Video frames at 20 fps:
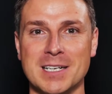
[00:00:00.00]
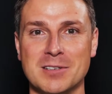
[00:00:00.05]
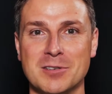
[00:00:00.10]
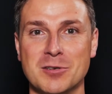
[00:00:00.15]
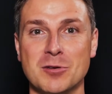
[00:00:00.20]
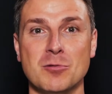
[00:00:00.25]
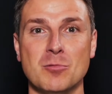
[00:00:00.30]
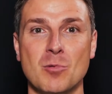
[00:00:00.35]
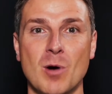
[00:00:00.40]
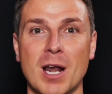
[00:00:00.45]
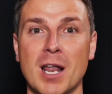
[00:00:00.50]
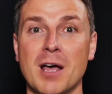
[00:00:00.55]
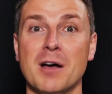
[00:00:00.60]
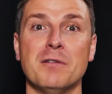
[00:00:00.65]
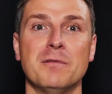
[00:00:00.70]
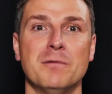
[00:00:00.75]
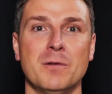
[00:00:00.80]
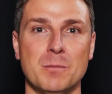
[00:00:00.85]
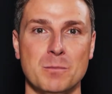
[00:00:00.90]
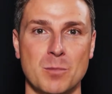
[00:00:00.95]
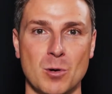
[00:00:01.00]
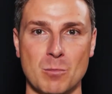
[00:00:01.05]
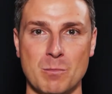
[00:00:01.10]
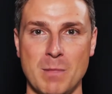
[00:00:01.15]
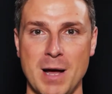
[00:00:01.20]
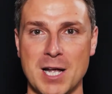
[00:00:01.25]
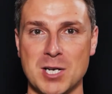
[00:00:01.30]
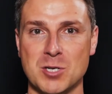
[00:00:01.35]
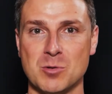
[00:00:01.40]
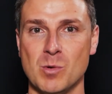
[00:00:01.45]
do well at a football
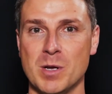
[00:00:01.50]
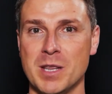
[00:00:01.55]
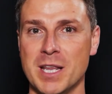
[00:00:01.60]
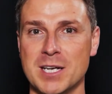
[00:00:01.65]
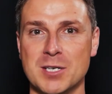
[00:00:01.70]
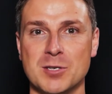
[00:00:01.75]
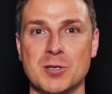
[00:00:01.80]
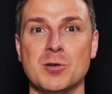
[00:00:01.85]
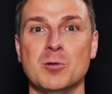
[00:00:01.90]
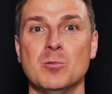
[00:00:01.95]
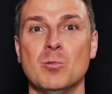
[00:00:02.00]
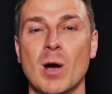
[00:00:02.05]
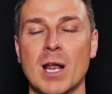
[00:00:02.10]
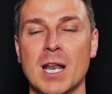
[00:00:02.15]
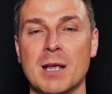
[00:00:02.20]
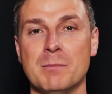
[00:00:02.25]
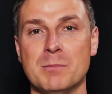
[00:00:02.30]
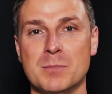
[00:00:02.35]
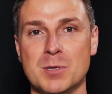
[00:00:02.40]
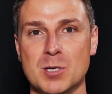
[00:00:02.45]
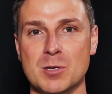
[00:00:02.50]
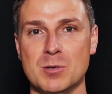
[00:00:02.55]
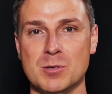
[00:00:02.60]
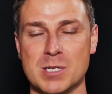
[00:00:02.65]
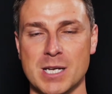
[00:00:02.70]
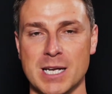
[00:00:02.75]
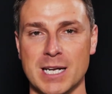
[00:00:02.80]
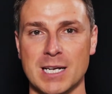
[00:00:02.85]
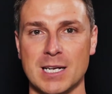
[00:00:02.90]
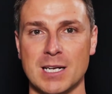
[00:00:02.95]
match, when they do well at
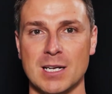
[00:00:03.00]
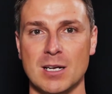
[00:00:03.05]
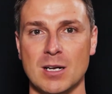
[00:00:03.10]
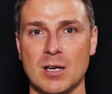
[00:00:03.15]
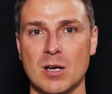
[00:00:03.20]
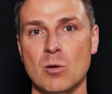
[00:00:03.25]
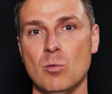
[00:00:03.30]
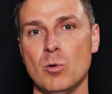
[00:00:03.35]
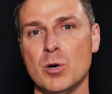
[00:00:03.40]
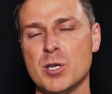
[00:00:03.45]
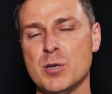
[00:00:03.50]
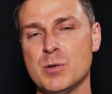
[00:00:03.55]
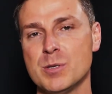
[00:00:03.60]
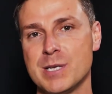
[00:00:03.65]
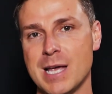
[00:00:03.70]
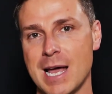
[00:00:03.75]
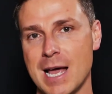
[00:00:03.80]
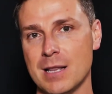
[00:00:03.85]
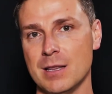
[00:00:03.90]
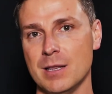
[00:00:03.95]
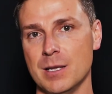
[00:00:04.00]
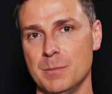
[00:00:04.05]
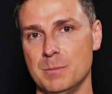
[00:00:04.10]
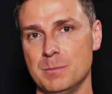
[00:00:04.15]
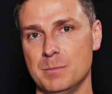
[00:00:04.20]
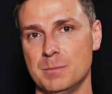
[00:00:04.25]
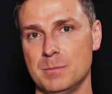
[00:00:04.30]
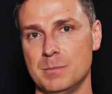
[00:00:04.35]
music, what do you tell them?